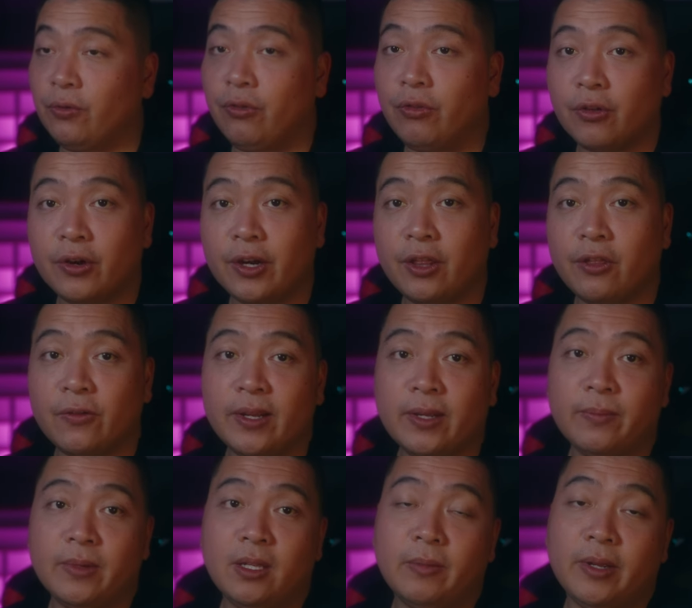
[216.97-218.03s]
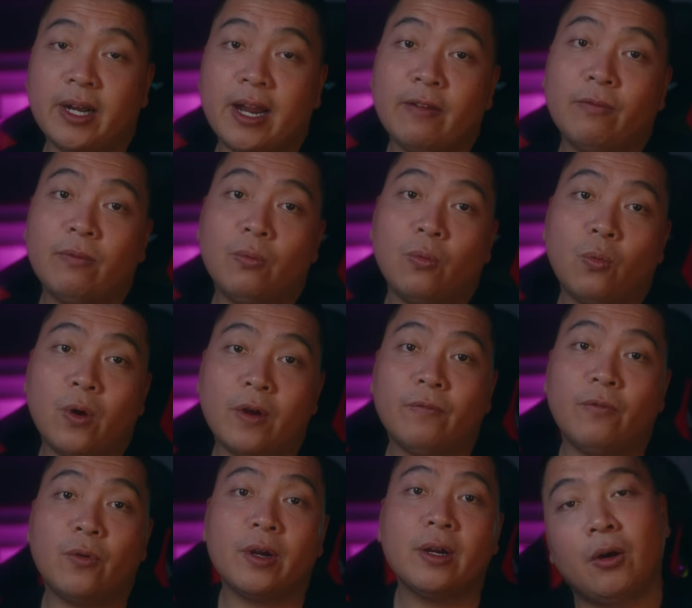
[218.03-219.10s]
33 millimeter f
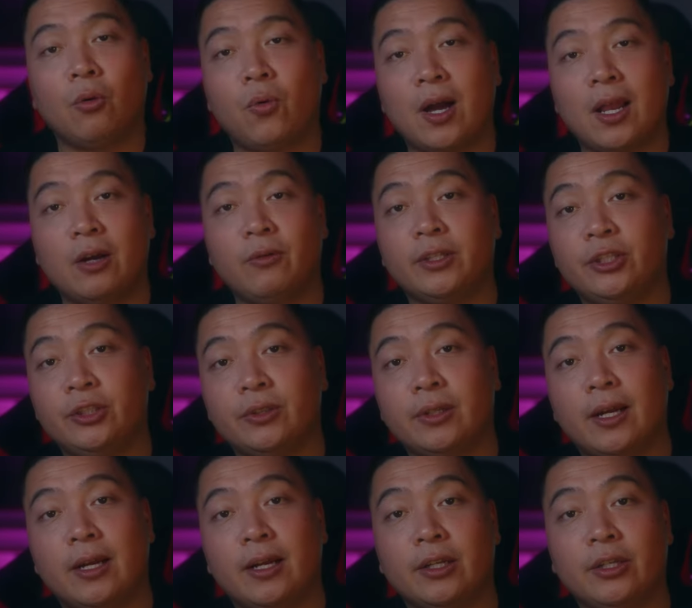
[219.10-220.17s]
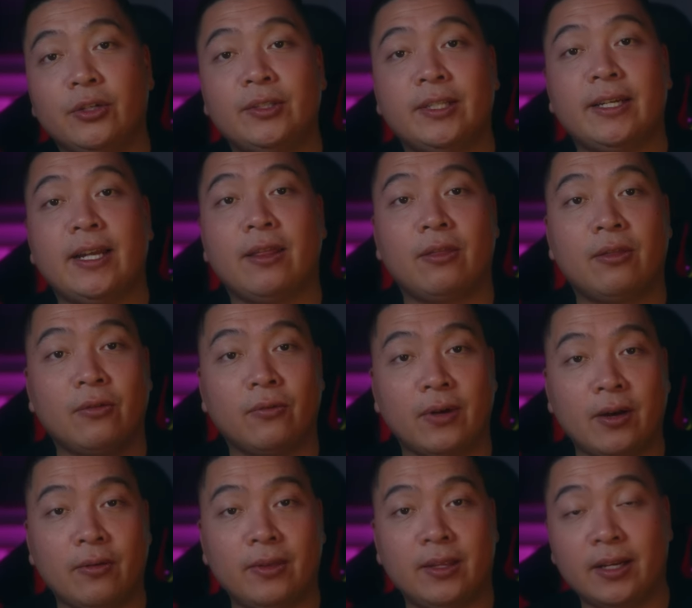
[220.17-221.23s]
1.4. While I was uh, using it
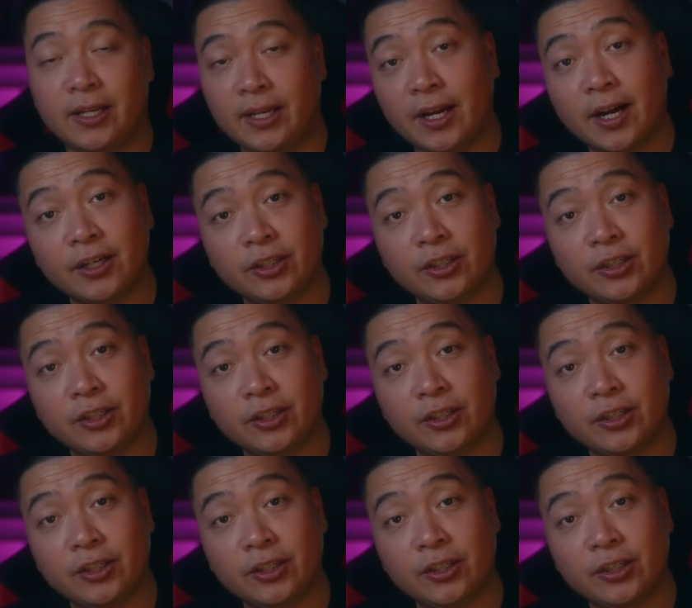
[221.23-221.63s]
throughout the Neon